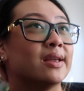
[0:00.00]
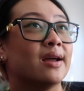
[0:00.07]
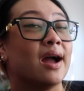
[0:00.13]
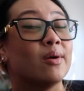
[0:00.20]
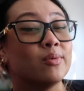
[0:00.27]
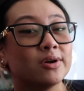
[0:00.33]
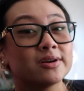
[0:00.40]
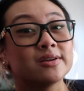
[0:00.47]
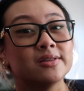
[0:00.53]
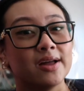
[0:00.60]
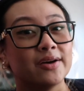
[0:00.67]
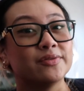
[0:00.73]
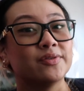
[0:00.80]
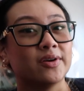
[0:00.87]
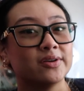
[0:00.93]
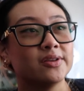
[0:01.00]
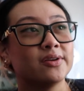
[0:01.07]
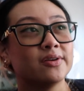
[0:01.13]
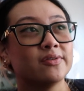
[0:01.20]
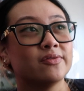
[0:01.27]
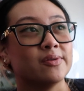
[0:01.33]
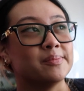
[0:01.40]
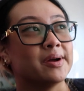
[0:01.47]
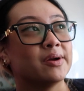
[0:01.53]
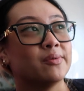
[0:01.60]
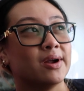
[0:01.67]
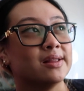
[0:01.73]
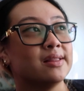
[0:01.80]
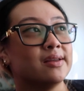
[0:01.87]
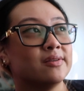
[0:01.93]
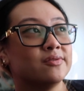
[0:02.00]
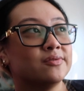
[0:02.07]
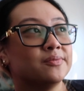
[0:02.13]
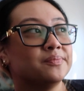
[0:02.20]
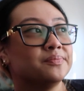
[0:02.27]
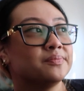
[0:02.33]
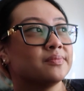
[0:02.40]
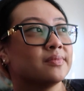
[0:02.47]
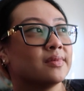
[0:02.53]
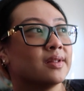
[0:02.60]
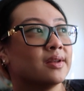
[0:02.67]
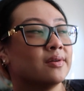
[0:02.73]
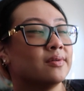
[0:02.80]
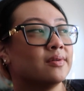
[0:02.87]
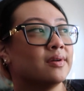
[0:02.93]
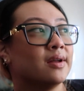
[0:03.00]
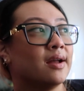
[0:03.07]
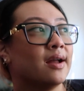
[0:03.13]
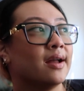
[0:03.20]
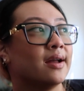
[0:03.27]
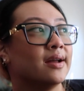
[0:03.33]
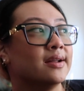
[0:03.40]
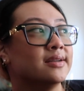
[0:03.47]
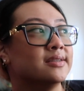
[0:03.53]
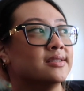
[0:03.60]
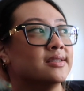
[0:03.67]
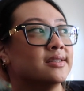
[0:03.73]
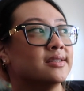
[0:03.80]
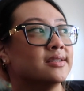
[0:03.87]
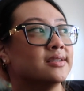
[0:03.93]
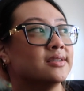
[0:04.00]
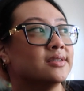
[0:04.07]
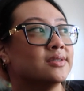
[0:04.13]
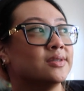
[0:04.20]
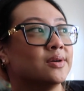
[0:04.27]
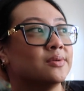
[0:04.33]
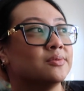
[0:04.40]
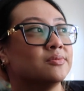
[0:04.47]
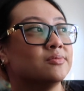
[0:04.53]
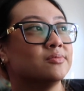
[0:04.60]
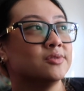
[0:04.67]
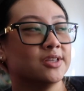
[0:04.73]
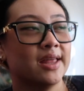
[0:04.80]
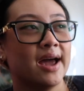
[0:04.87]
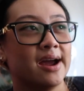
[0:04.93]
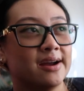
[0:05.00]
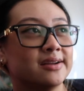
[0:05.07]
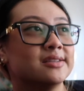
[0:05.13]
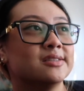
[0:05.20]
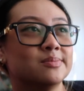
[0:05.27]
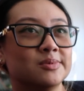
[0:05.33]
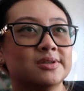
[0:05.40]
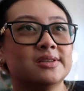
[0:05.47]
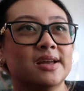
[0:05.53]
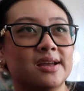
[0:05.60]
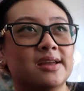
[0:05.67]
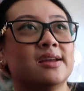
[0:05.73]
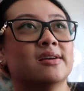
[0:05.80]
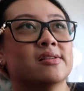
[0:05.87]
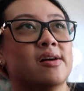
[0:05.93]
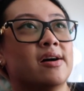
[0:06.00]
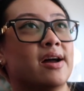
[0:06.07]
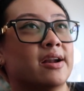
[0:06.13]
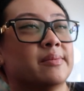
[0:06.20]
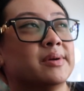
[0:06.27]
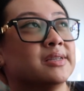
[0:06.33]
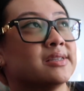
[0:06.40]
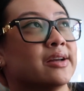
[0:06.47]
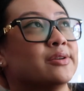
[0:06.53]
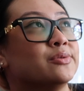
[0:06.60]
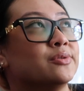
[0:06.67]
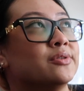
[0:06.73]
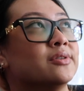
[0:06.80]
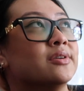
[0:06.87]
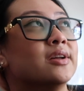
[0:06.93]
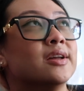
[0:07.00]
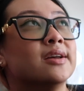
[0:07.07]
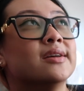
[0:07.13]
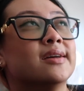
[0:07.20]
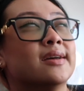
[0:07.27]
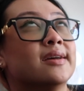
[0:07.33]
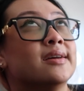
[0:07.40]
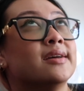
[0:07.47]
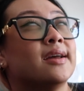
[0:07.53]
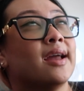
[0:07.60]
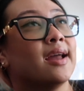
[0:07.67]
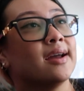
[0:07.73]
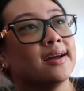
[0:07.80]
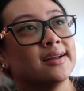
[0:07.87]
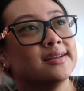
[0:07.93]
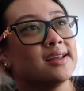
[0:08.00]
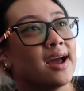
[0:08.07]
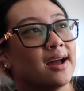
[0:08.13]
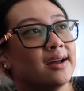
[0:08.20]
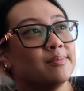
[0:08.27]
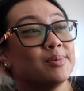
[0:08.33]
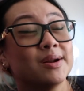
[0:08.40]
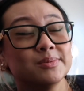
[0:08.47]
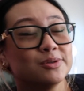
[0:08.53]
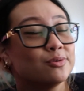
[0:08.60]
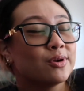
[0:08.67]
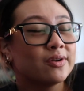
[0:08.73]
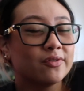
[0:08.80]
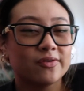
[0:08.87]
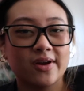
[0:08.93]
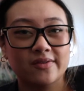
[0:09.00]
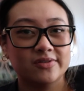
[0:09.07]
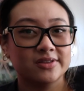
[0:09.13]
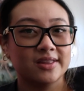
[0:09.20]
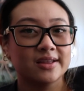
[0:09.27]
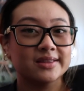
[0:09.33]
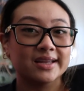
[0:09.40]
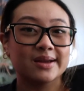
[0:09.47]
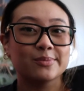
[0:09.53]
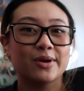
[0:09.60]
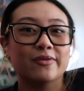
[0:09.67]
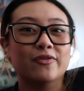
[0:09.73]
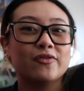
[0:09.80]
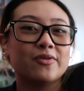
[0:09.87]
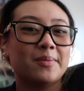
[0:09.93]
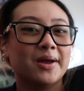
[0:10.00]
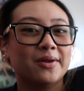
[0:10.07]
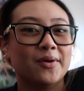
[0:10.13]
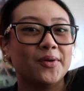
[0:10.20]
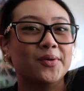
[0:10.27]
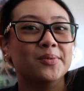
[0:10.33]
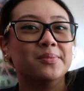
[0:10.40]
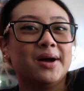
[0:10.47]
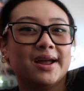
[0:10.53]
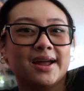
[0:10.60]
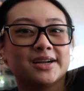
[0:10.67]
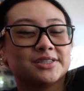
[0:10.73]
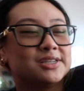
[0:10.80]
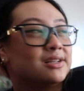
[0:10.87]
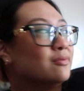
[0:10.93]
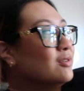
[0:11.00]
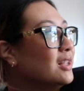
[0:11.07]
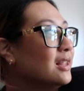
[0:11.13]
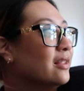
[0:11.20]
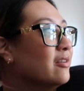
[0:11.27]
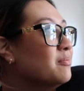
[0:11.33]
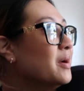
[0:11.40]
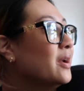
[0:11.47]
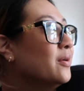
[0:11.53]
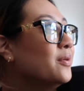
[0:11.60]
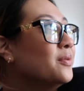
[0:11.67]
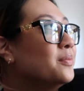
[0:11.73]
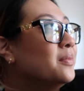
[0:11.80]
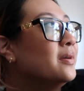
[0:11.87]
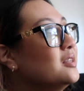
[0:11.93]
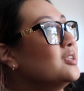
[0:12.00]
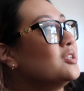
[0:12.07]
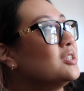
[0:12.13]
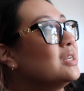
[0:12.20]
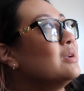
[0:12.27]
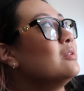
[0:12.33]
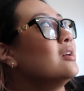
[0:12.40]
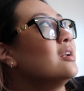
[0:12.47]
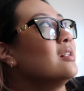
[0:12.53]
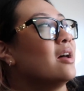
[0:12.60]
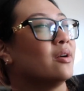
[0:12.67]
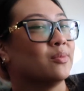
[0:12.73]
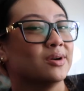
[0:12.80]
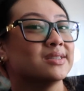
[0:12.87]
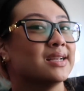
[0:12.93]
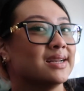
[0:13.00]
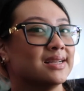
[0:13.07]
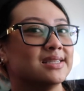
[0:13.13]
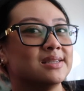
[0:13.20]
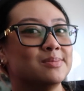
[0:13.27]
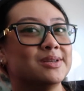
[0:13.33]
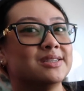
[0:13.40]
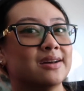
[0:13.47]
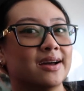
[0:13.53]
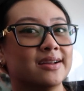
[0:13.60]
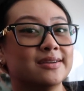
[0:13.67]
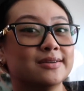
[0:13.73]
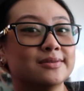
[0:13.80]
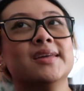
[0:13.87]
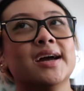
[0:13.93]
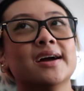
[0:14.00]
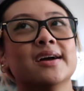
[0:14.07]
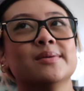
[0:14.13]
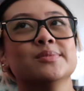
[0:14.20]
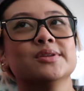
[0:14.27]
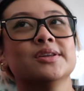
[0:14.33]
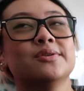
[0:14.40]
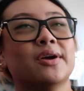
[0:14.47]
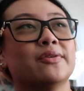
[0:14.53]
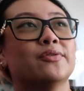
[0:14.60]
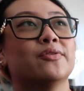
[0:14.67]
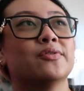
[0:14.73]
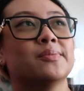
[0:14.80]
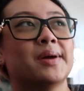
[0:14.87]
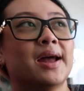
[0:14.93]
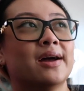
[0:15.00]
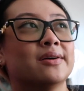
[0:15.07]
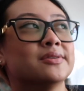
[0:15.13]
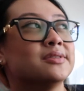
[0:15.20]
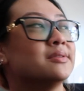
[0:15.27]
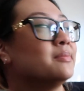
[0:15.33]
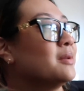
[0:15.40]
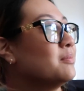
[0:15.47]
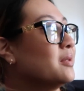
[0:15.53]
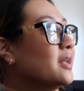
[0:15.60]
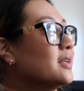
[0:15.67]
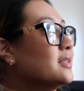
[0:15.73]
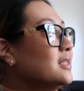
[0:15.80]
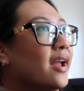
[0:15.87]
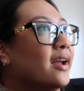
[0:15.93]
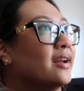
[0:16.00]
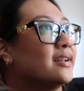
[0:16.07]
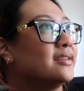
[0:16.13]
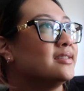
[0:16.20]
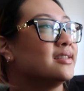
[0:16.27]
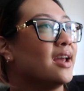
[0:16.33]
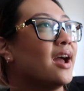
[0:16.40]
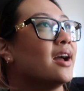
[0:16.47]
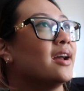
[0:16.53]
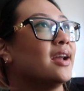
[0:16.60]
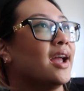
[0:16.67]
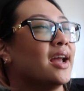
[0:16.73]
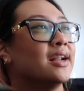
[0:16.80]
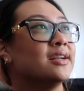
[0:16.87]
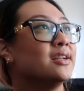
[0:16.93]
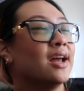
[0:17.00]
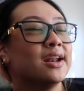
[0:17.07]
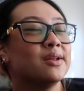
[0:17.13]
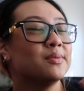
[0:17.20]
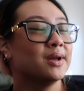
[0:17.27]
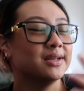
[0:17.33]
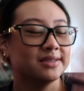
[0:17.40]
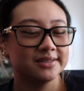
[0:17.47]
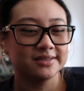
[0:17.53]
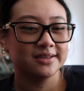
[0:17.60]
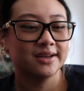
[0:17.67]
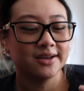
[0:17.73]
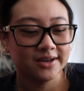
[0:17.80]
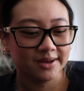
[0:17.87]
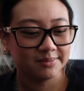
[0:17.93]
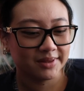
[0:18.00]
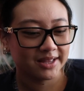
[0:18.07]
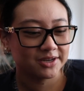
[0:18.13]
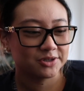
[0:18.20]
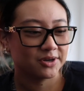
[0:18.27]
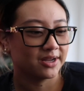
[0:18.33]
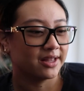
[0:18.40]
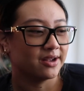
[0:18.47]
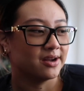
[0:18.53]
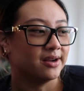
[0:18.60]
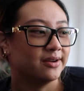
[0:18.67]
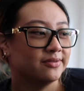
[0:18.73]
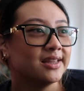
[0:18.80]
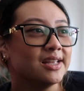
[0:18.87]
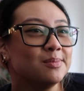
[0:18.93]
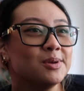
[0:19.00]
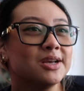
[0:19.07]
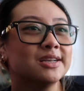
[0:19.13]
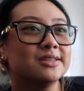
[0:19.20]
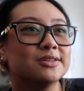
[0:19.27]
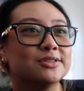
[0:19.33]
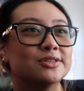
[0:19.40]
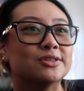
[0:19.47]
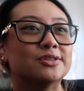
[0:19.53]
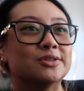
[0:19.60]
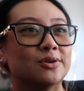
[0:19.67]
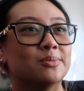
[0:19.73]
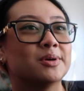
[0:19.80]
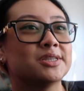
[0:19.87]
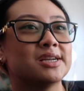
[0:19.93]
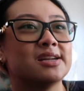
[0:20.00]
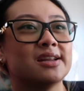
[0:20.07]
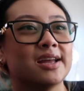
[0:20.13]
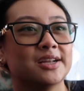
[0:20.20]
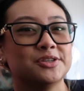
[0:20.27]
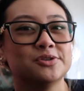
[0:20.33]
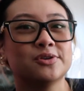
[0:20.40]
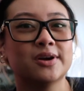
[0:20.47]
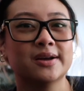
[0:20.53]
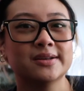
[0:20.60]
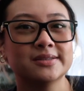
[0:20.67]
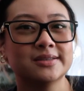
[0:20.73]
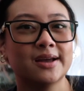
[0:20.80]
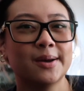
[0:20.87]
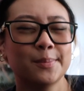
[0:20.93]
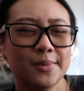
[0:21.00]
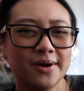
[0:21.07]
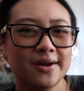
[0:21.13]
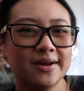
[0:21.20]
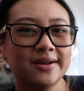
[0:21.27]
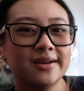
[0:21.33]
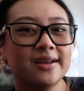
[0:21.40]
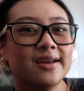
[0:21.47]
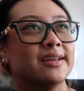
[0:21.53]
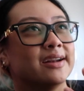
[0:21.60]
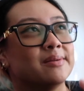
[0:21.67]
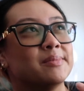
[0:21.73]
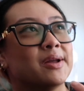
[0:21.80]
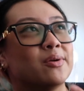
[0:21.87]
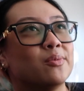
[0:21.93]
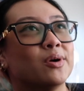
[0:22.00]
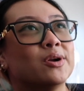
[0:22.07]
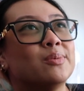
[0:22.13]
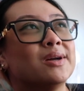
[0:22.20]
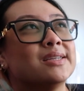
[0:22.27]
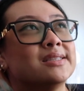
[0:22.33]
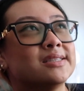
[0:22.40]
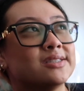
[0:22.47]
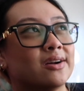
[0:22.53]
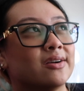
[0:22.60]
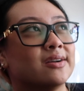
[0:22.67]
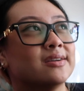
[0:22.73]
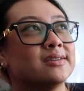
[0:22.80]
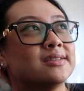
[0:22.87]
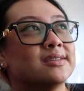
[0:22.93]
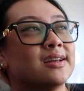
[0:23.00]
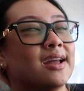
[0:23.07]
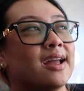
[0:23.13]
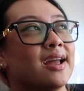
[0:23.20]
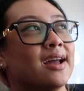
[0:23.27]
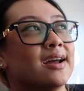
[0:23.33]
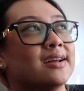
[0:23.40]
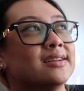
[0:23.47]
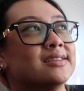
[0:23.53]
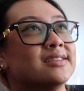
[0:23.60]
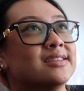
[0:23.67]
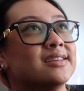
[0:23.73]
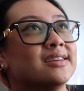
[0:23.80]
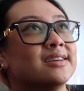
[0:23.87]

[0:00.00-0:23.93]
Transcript: I work a lot farther from where I live, and so that's been taking a lot out of my schedule. And yeah, but I'm still grateful for everything. Like, I'm grateful for my home. I actually really love my home. There's still a lot of work that needs to be done. Yeah, I'm really grateful for my house and my place. And yeah, and anyways, I'm like trailing off. I think because there's just so much I need to catch you guys up on, that I'm like, where do I start? And